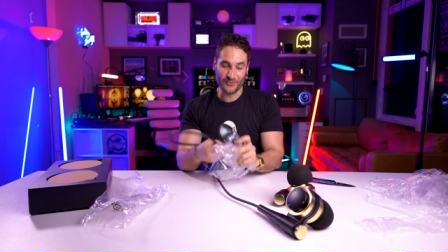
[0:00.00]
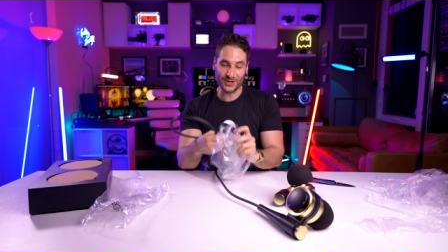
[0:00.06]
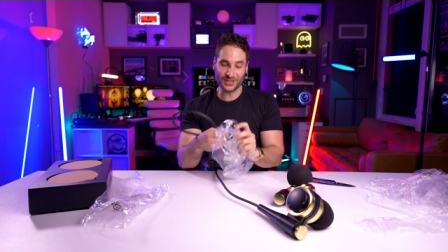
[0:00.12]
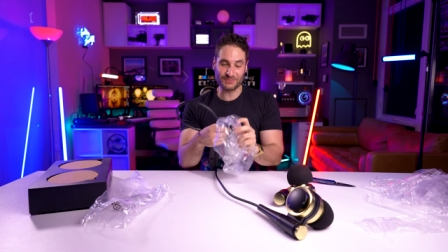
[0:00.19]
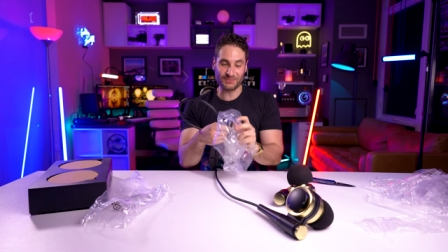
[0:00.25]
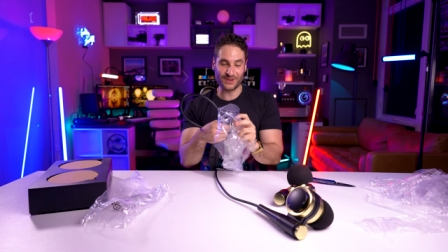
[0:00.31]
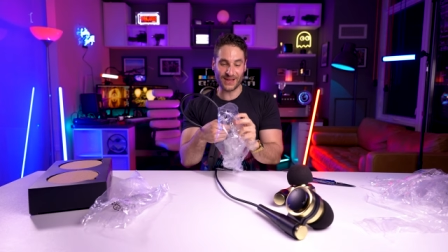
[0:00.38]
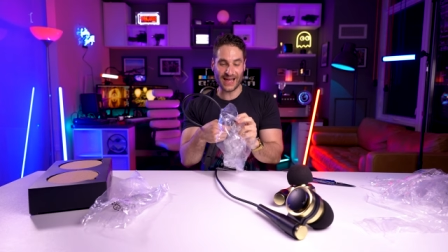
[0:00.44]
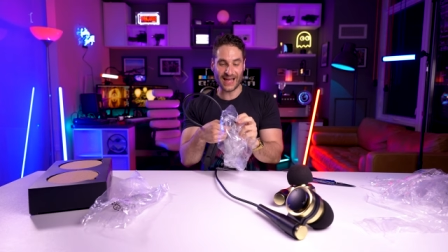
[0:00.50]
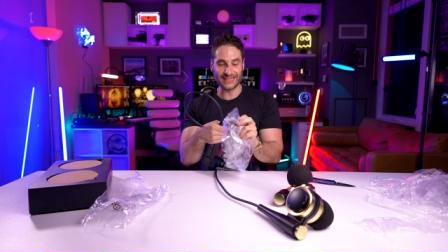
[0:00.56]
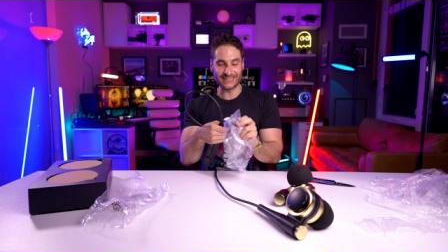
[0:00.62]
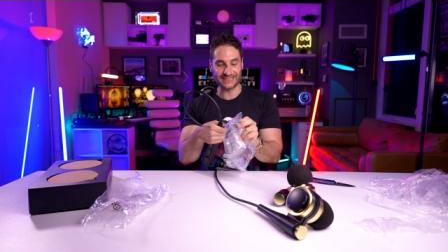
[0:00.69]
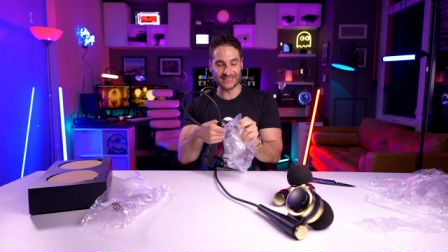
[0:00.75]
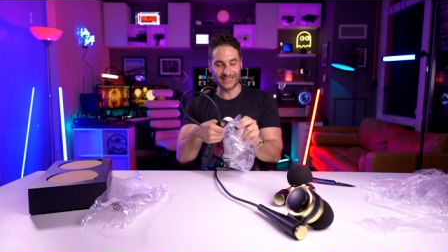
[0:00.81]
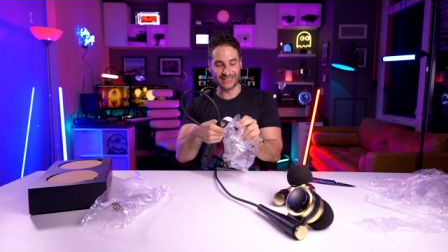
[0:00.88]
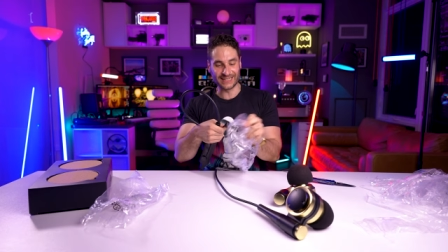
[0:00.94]
much
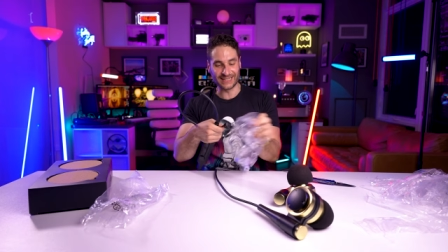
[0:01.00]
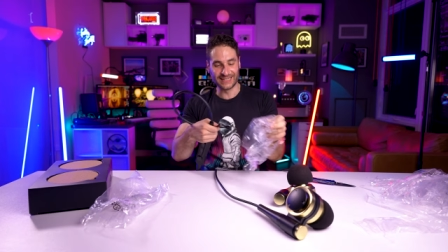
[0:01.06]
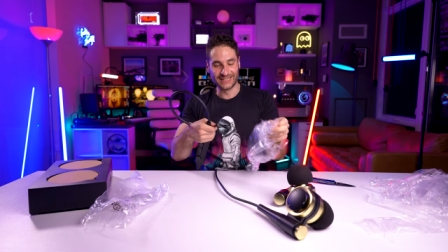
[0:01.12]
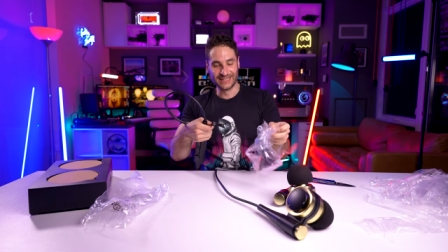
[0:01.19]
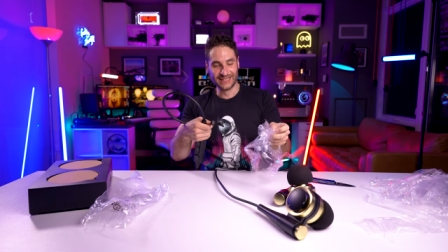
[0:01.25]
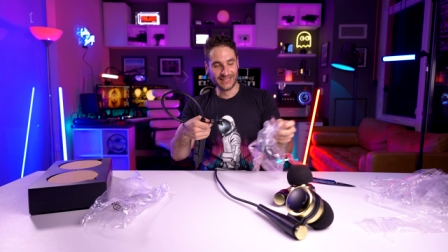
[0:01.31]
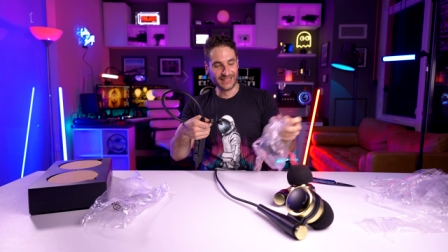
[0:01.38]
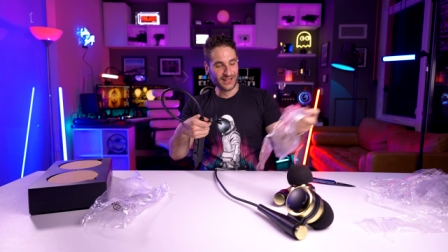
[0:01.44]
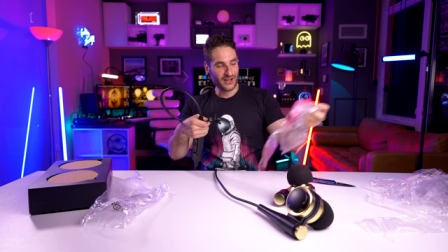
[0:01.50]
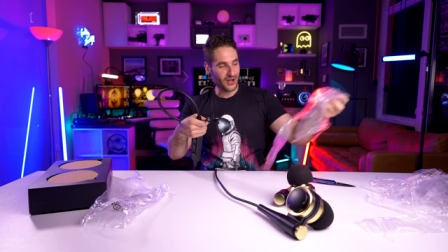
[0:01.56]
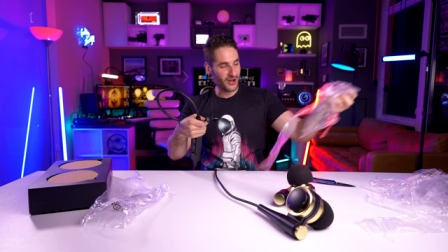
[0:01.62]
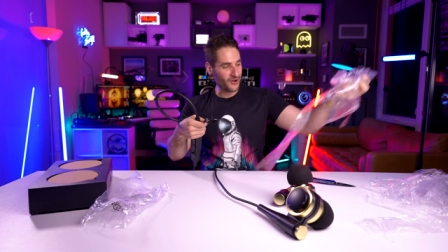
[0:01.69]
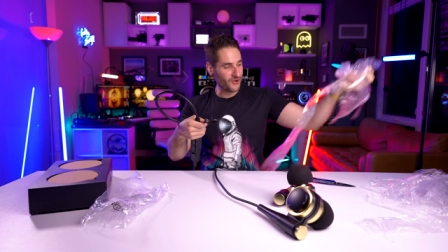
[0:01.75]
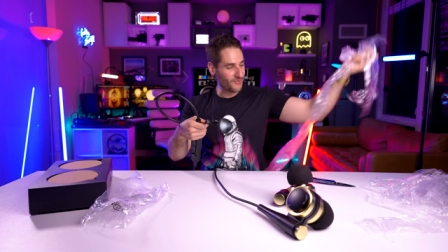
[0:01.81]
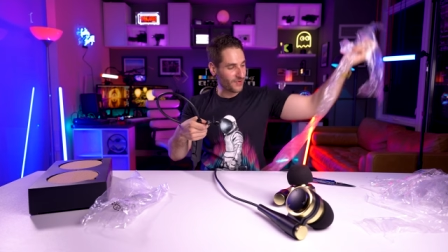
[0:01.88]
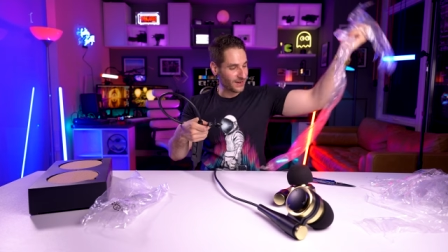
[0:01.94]
plastic.
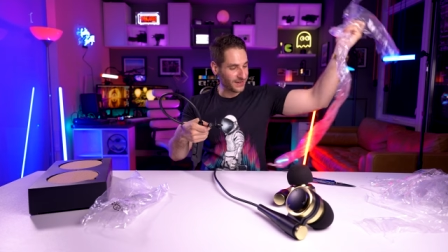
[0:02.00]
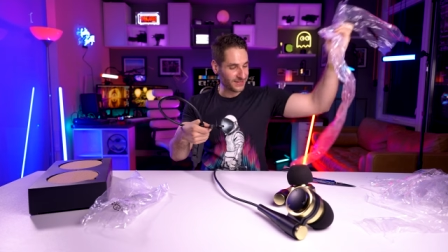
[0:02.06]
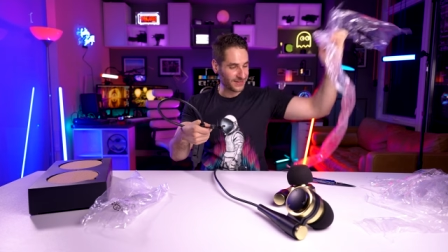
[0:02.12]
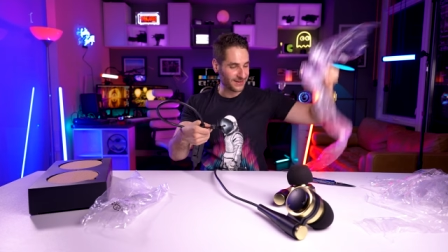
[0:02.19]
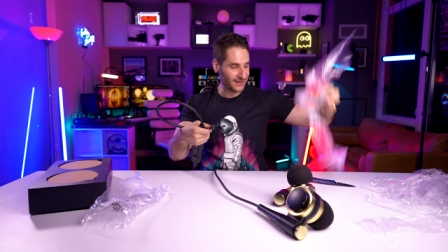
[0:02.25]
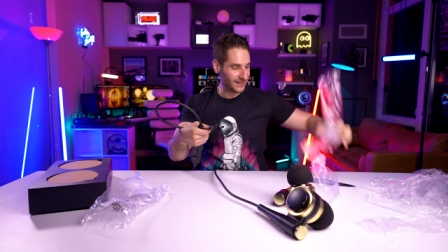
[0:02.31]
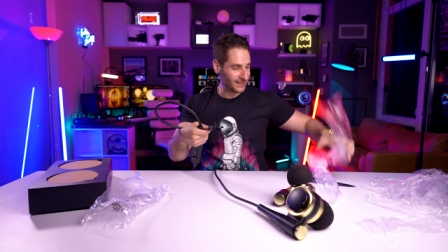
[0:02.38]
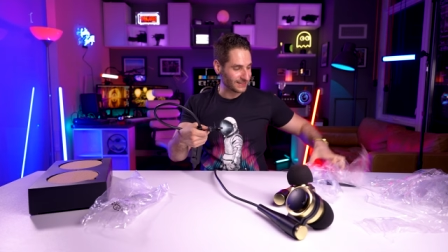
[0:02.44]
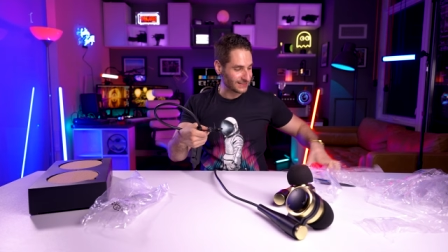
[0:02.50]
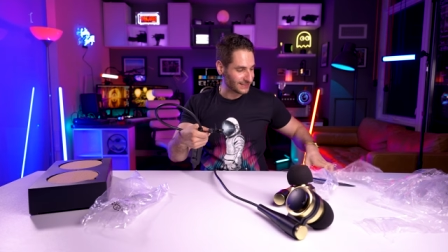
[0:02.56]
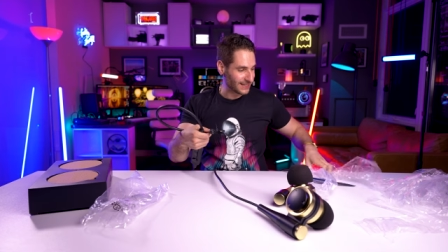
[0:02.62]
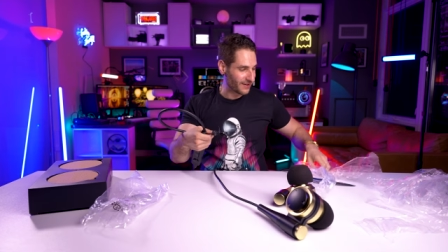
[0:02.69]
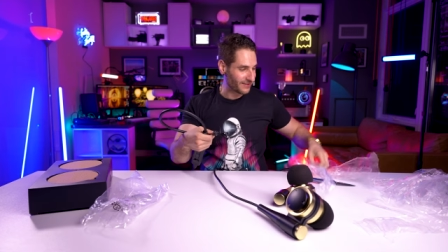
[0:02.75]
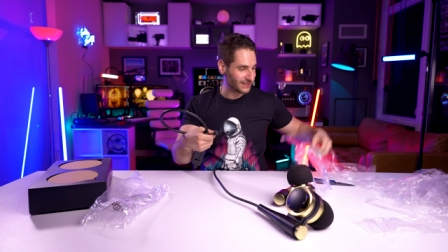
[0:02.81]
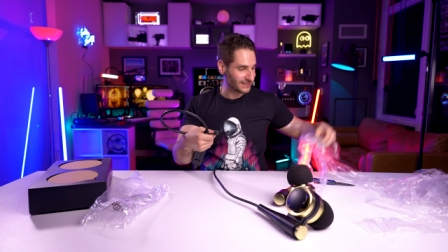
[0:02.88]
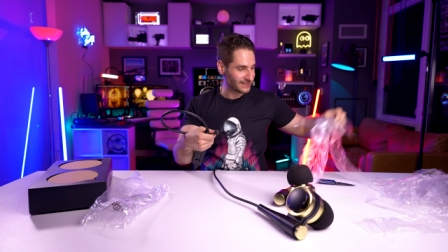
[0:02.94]
Oh my goodness,
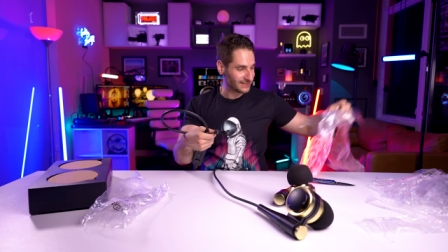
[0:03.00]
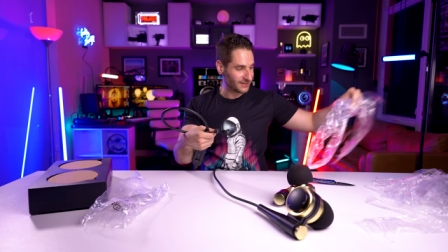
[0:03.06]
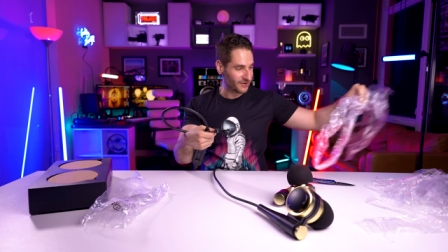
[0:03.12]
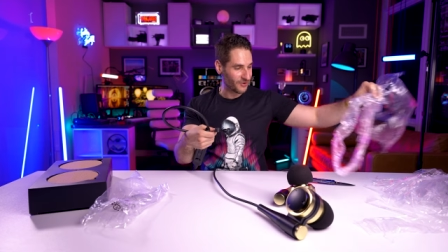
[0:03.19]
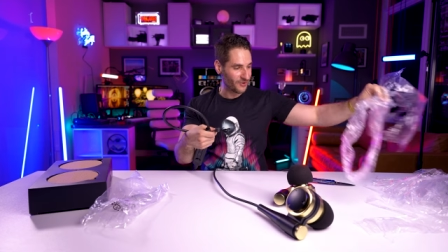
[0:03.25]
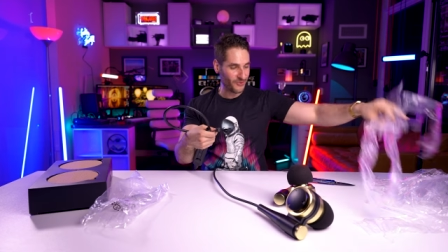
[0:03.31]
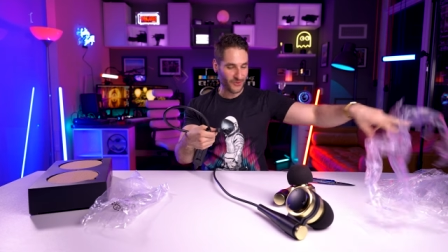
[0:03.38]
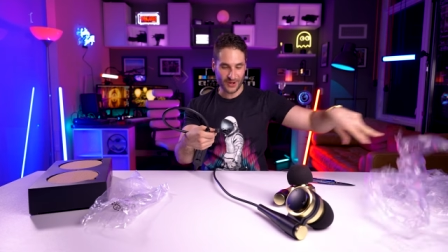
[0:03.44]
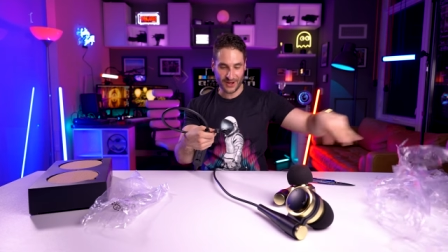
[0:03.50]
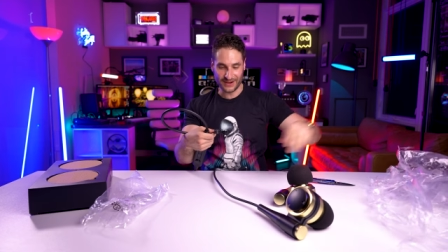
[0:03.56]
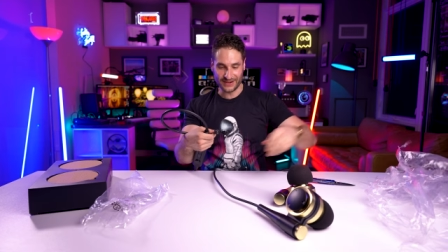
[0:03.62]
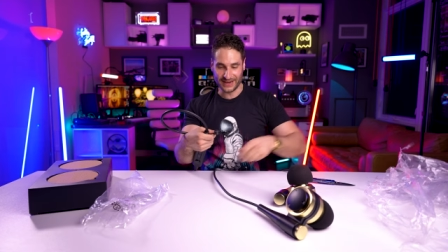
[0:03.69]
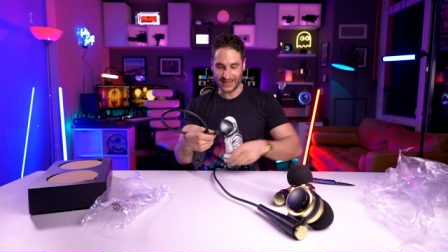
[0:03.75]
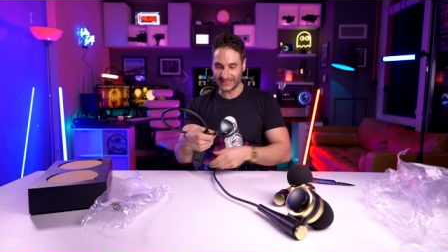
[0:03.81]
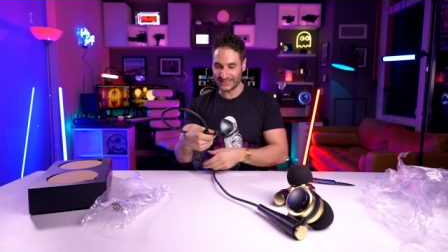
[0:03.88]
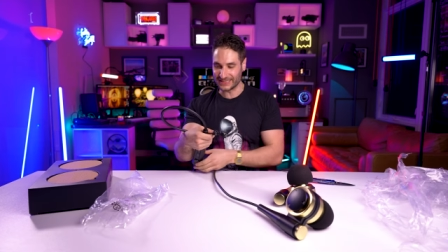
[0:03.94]
that was so
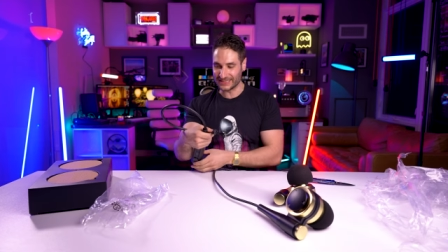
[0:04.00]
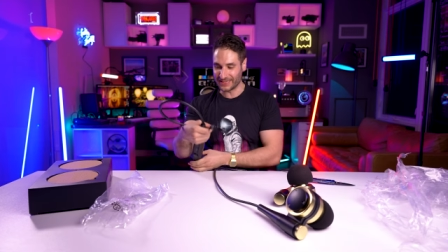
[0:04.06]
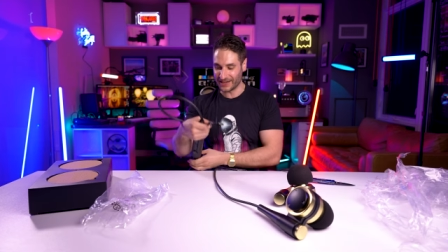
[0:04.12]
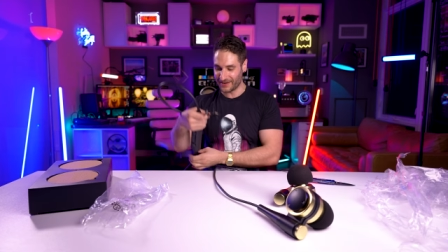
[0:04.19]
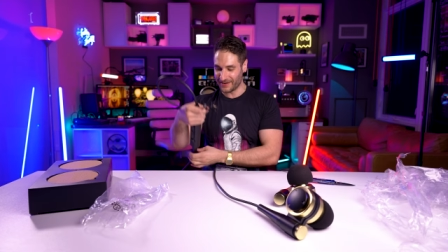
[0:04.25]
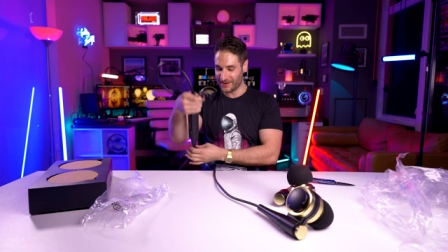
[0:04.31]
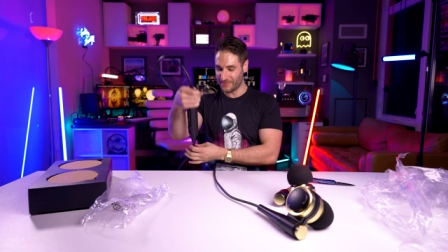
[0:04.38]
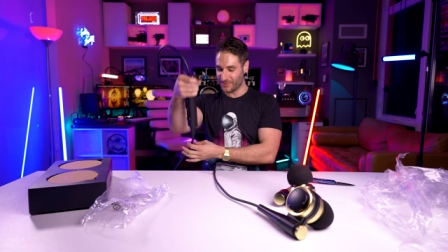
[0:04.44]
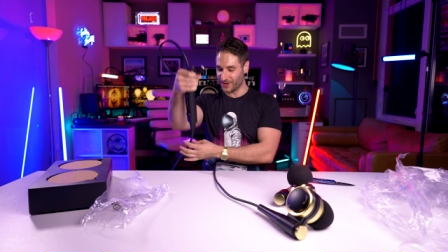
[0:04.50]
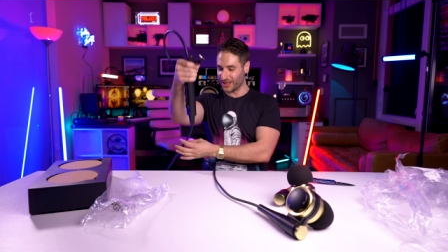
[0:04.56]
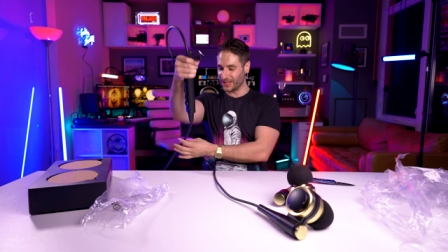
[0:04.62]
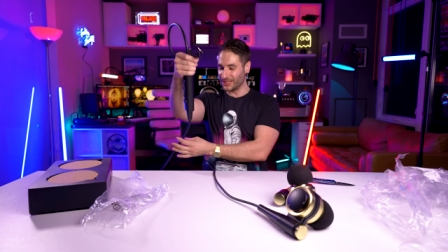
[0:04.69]
unnecessary. But